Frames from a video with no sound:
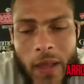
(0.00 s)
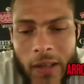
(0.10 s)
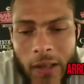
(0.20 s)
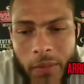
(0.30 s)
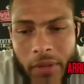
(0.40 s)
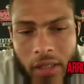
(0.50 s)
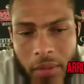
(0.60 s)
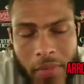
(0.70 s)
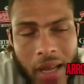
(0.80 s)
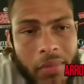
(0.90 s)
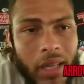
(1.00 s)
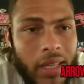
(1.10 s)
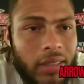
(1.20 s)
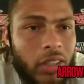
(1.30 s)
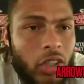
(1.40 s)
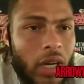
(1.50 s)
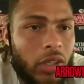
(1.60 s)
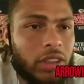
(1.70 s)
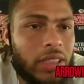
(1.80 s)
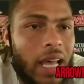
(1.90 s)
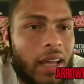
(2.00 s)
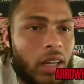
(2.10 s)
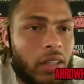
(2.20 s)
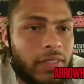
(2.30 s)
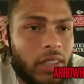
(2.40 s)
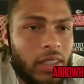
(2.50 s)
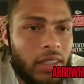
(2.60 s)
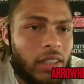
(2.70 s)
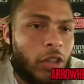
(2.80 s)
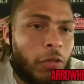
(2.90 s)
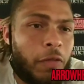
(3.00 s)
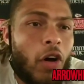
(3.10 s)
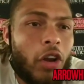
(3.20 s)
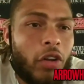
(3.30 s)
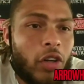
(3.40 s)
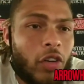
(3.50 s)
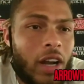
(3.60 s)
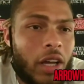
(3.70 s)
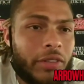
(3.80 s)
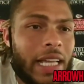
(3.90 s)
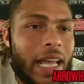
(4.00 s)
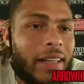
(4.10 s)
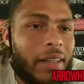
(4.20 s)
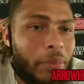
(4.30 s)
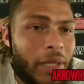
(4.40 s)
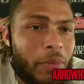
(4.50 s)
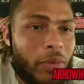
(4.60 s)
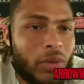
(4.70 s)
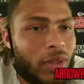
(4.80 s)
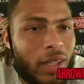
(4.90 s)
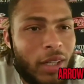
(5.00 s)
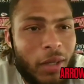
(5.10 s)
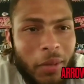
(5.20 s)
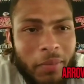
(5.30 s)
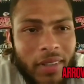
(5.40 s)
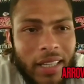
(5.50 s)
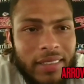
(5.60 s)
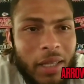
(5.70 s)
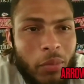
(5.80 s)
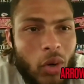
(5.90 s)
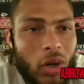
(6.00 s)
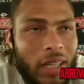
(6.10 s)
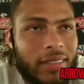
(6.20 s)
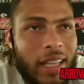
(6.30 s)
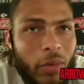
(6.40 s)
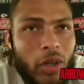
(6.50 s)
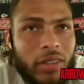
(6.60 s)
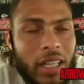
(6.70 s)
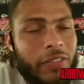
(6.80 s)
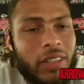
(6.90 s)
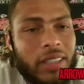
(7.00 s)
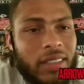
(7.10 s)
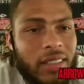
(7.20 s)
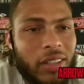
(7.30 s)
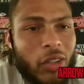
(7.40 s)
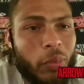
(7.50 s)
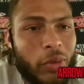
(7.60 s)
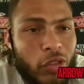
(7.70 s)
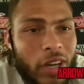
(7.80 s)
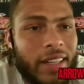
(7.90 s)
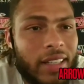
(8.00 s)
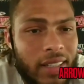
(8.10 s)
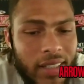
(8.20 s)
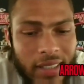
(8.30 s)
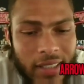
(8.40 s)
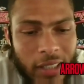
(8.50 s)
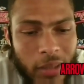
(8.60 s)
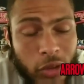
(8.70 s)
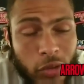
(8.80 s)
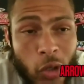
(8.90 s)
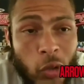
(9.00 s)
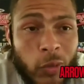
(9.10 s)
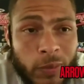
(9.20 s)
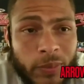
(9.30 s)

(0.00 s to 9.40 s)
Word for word: um, in, in, my mind, you know, outside of, you know, falling on the ground, tackling people, um, I think more, I think we'll definitely, you know, be ready um, to roll.